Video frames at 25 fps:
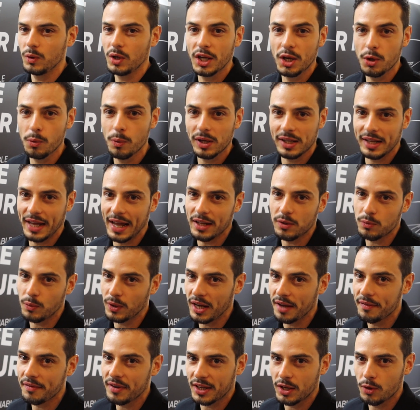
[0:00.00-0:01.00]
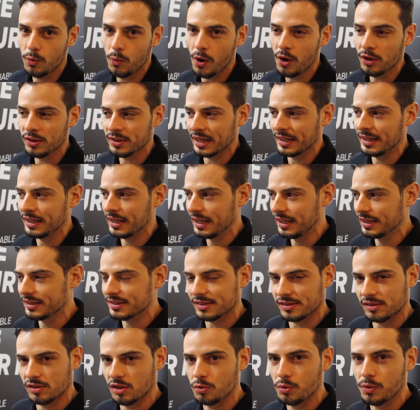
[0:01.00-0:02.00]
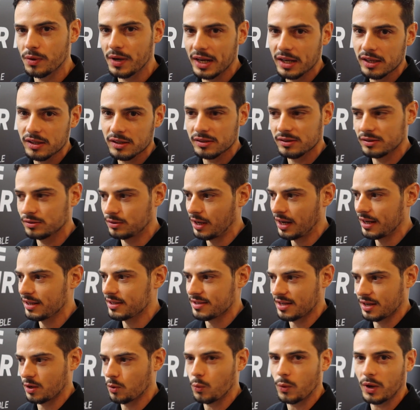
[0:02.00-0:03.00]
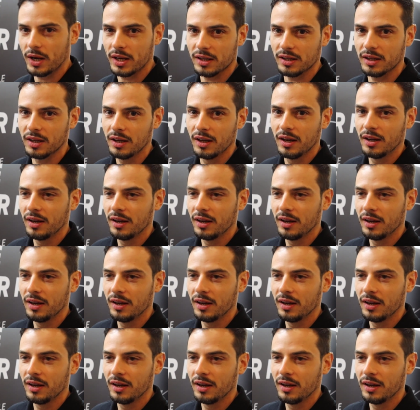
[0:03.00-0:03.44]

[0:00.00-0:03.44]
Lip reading: you will get whatever you want, and it's the real racing wheel.